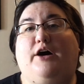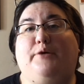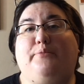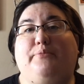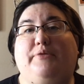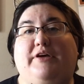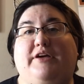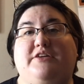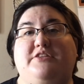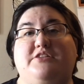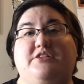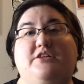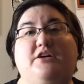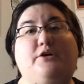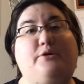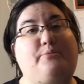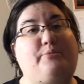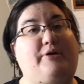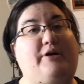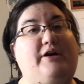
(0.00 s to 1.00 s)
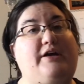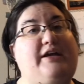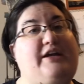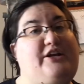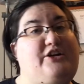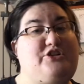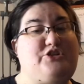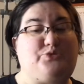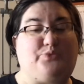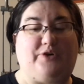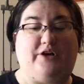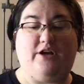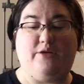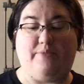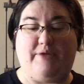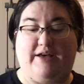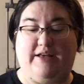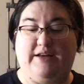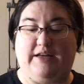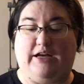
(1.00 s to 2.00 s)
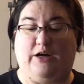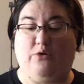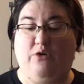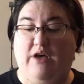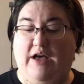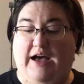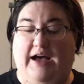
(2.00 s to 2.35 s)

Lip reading: piece. But here's where I'm at now.